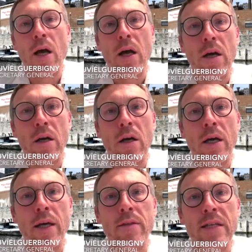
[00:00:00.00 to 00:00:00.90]

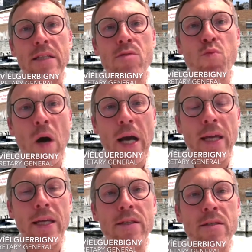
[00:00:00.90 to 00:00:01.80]
And that's why
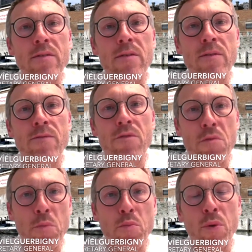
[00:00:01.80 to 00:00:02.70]
it is
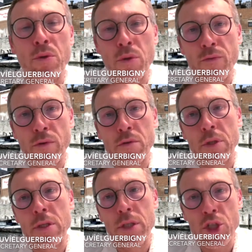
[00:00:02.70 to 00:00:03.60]
very important for the
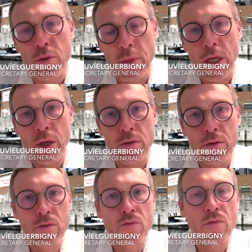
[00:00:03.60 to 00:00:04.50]
decision
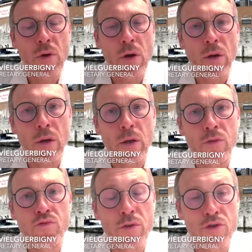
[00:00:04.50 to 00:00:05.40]
makers to
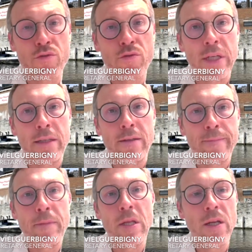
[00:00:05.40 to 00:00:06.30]
ensure that.
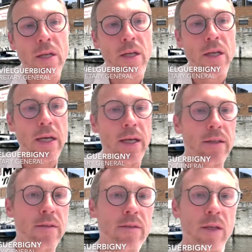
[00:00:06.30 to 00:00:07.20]
And